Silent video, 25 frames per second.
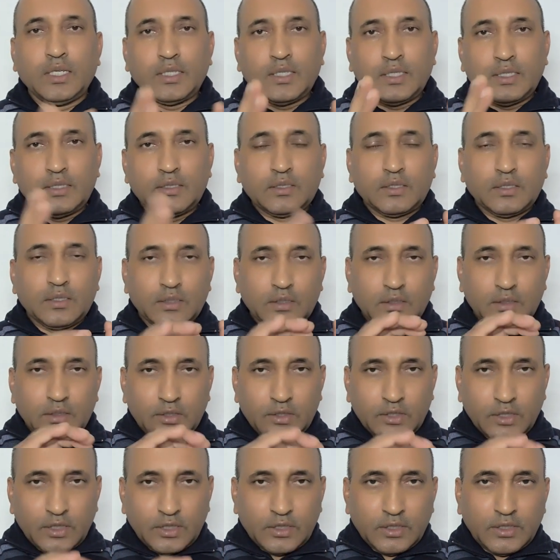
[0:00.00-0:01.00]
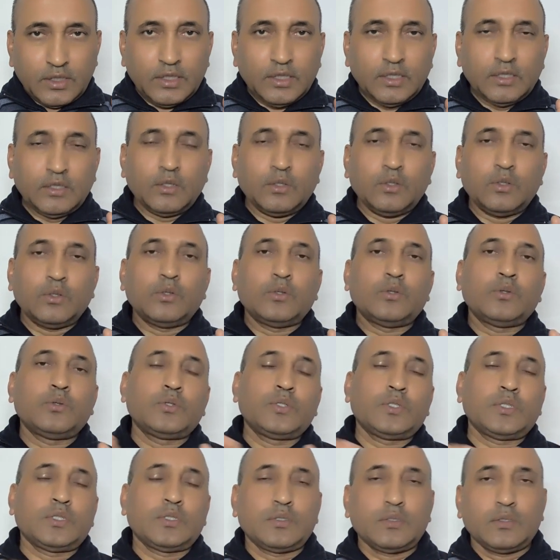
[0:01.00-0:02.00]
and sustain
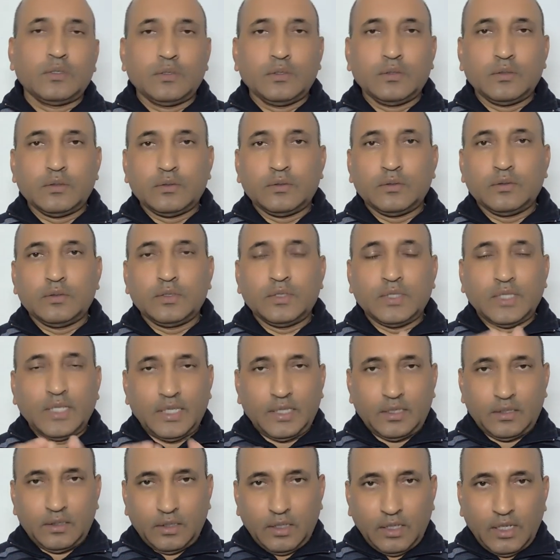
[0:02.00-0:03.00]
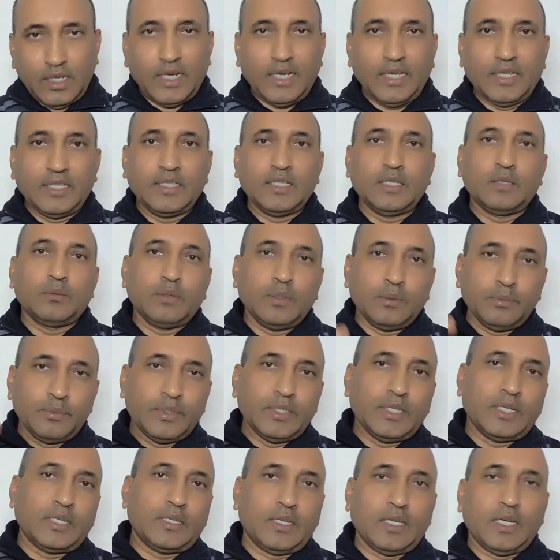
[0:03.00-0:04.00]
on that line,
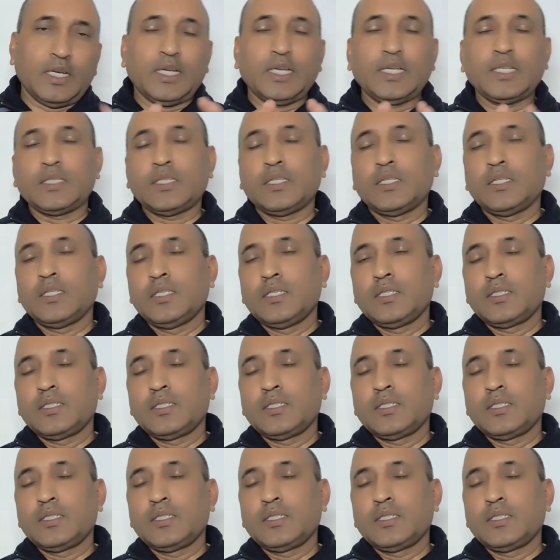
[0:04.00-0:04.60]
above that line,